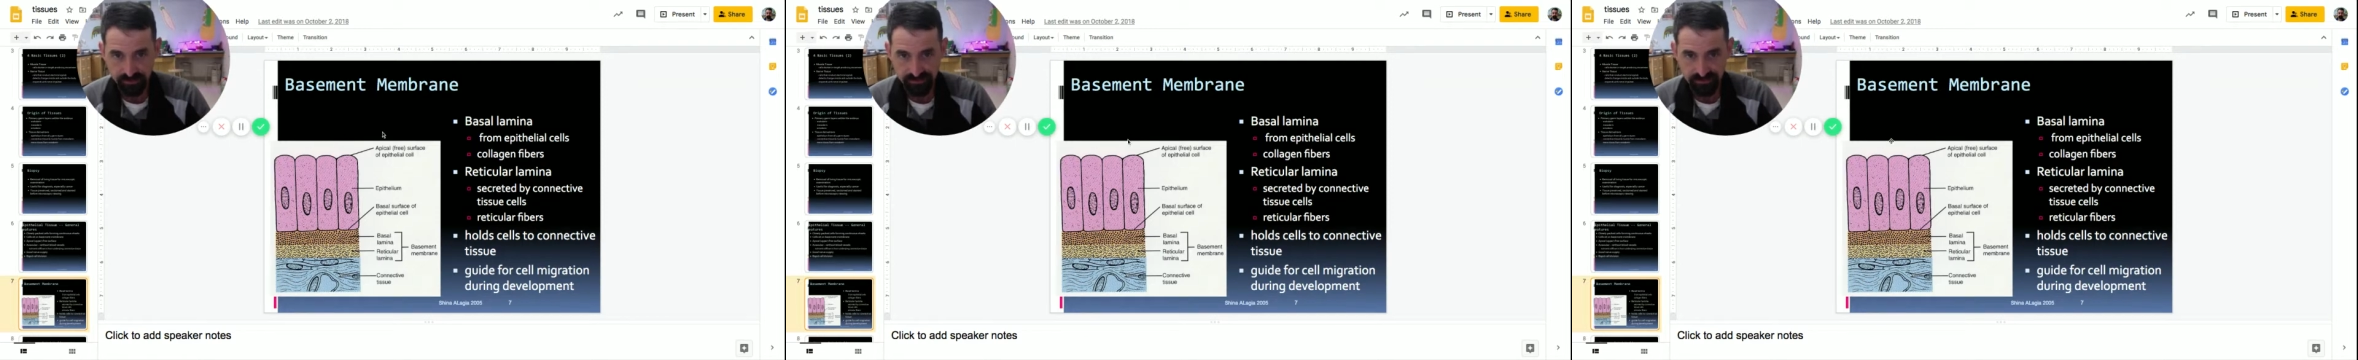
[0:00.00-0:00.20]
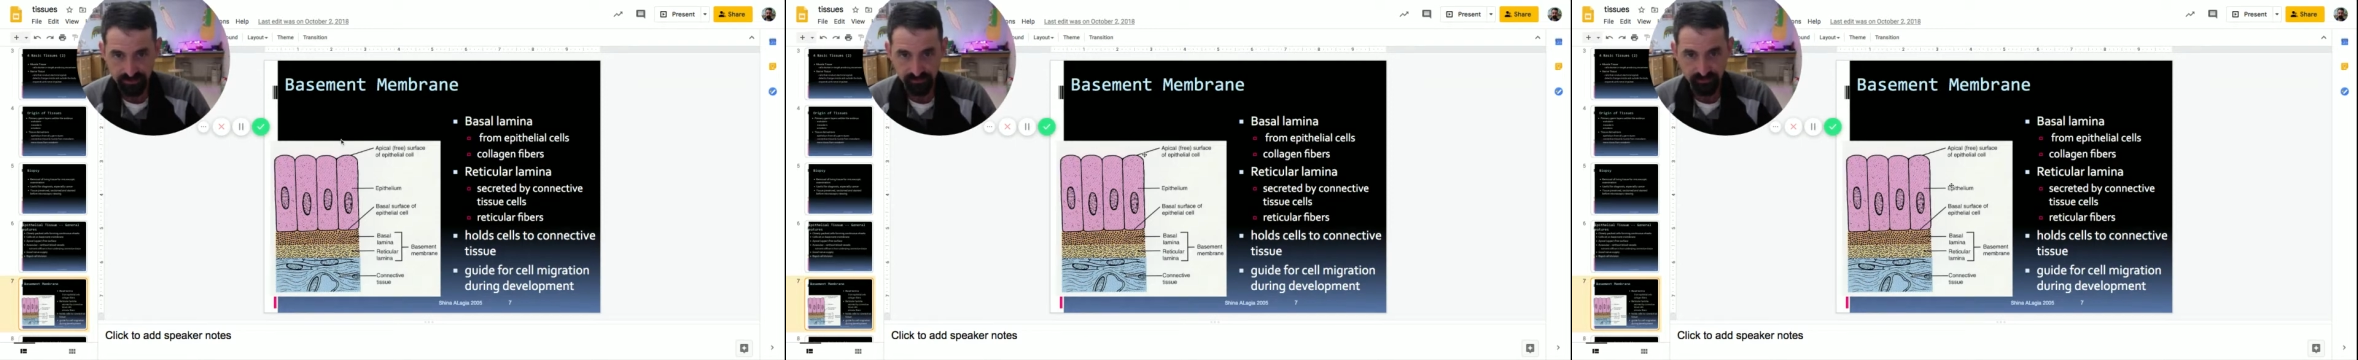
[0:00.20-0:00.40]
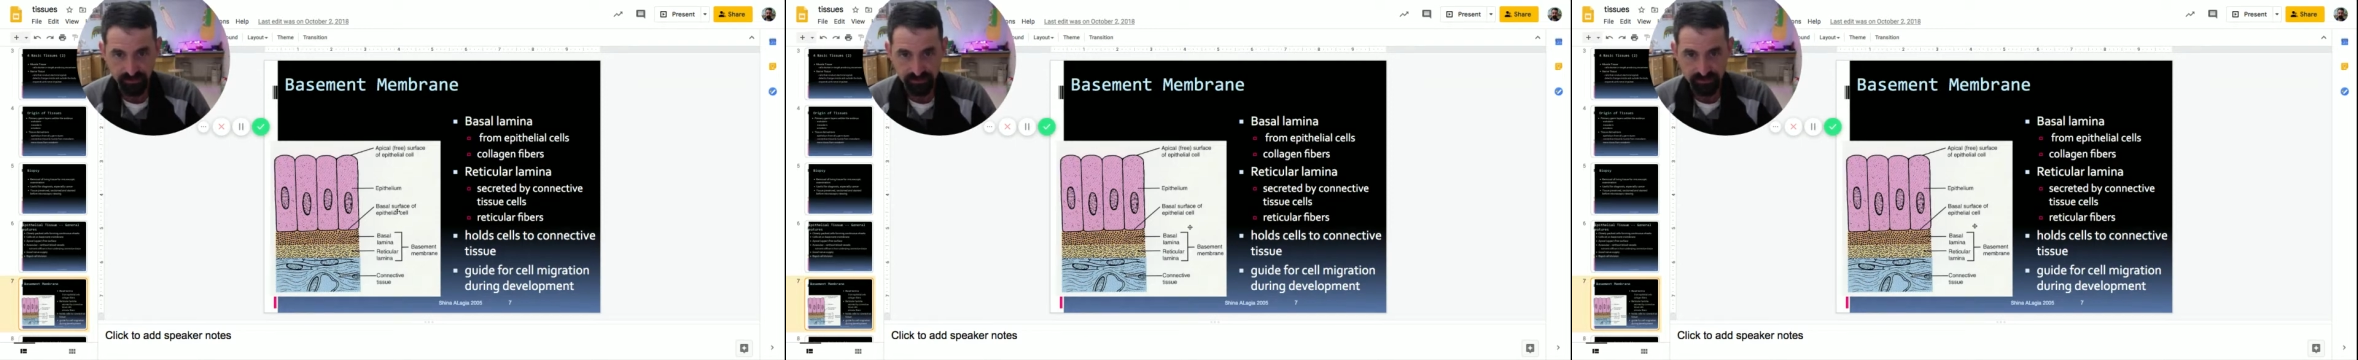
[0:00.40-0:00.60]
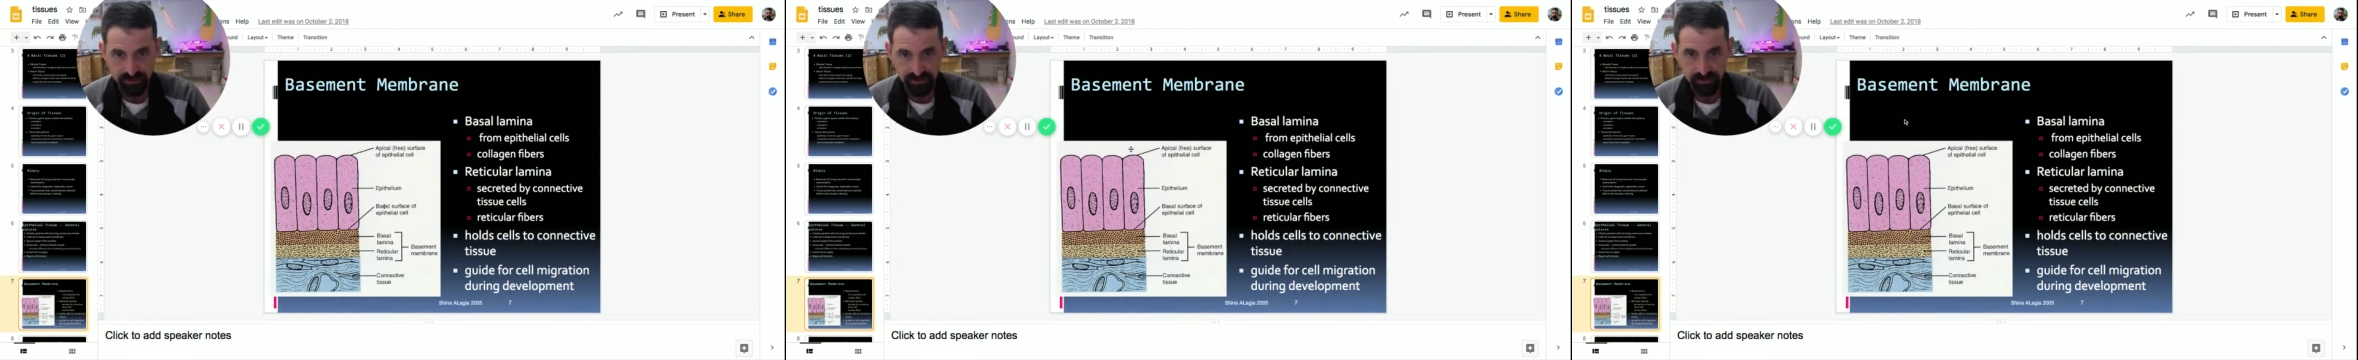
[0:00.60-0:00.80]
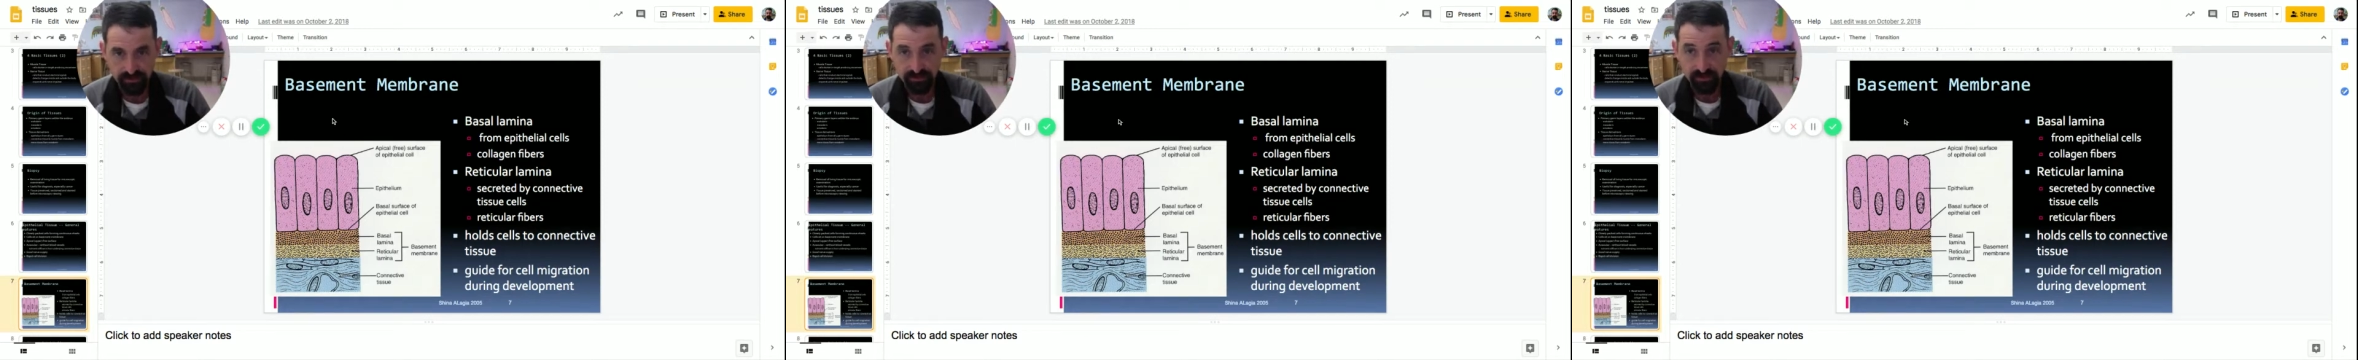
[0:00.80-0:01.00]

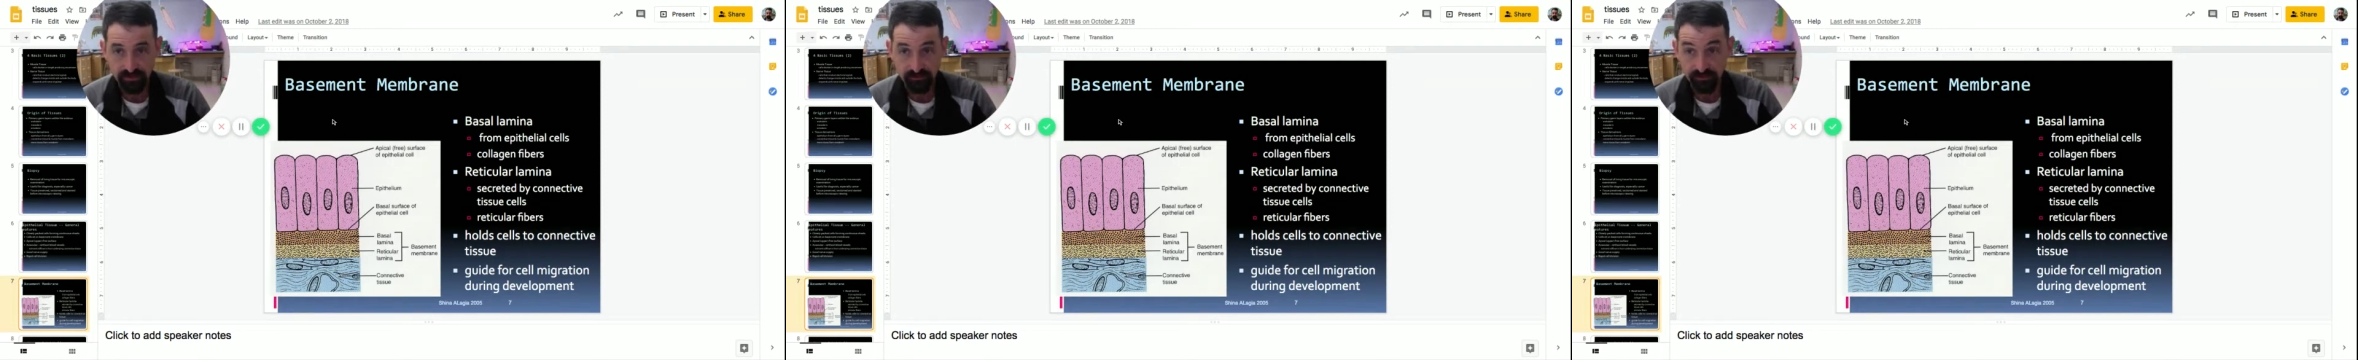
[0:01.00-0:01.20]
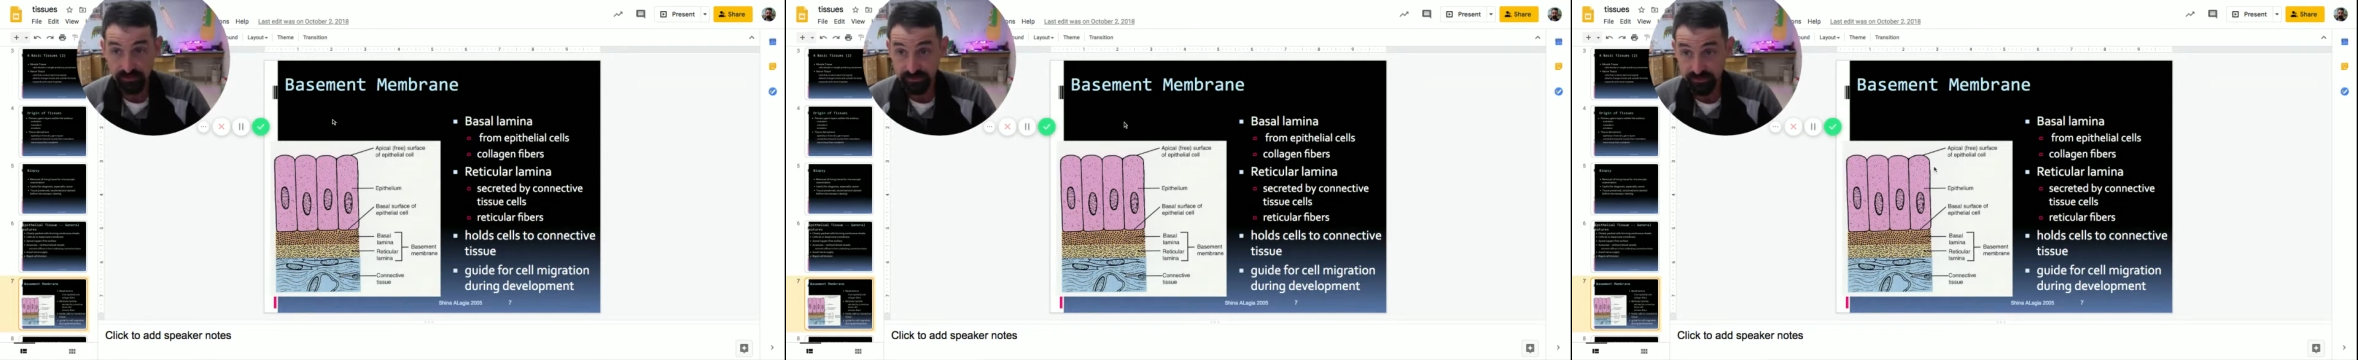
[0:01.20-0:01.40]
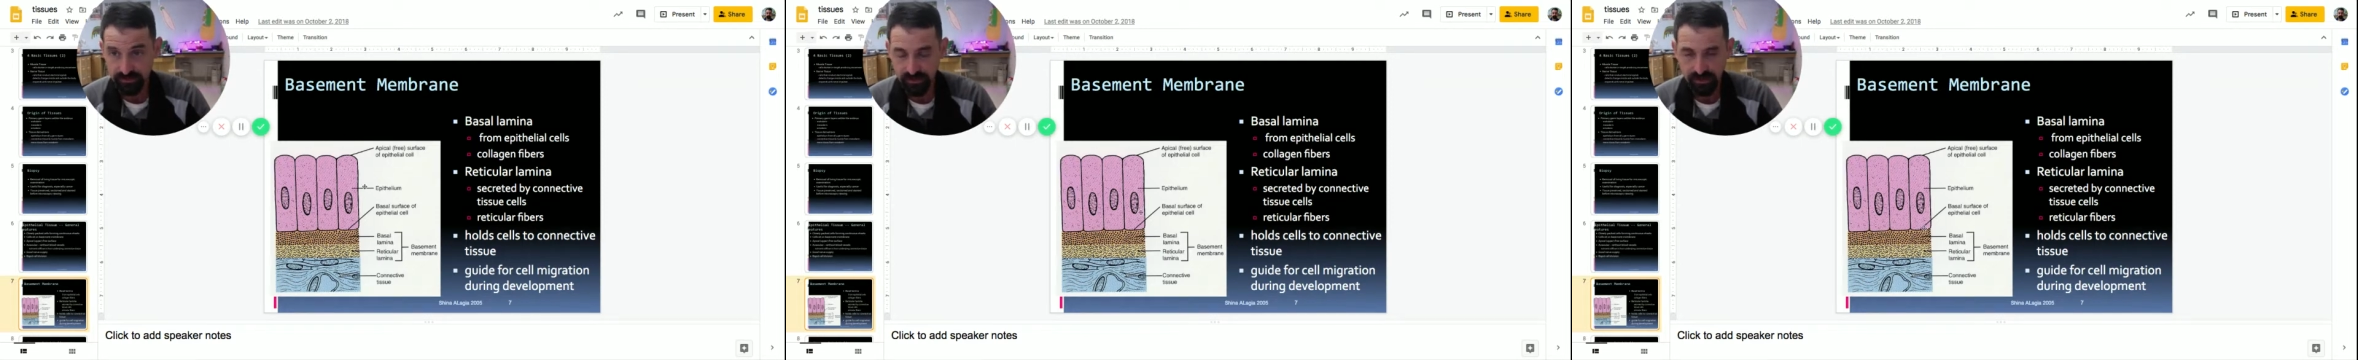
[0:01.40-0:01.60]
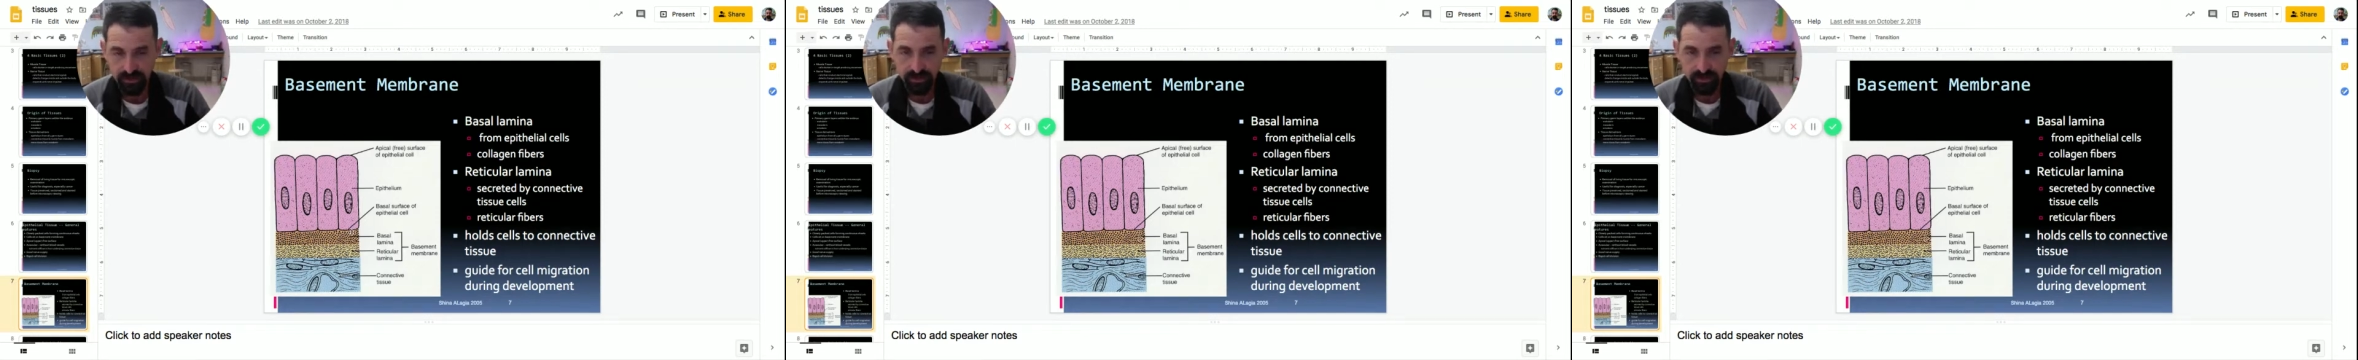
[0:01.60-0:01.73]
surface,